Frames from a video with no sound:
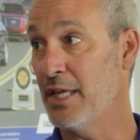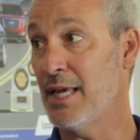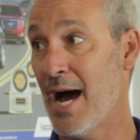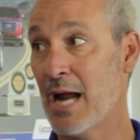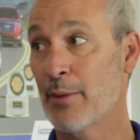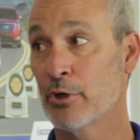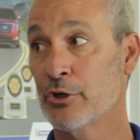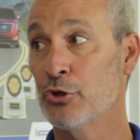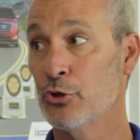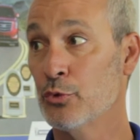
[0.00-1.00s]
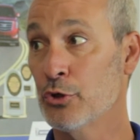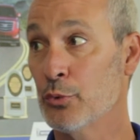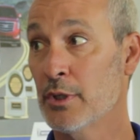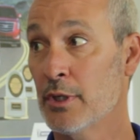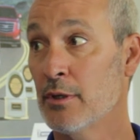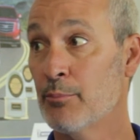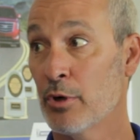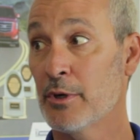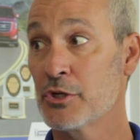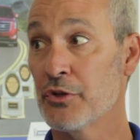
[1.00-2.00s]
the hybrid guru
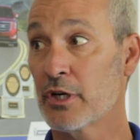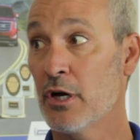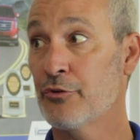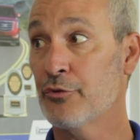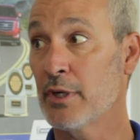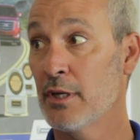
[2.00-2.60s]
pretty much in the country.